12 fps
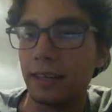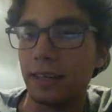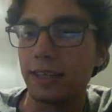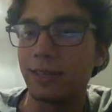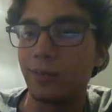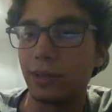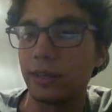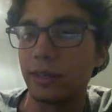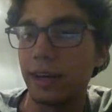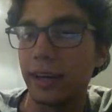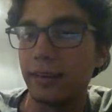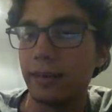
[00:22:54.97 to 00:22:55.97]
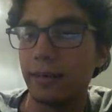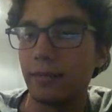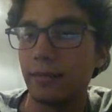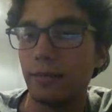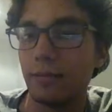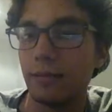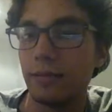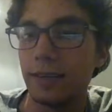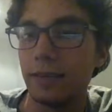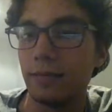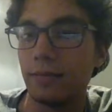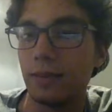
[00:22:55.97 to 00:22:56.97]
I
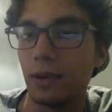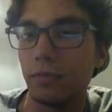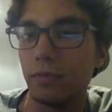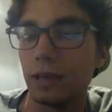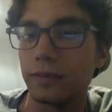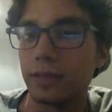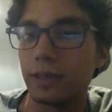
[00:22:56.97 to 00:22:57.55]
don't believe so.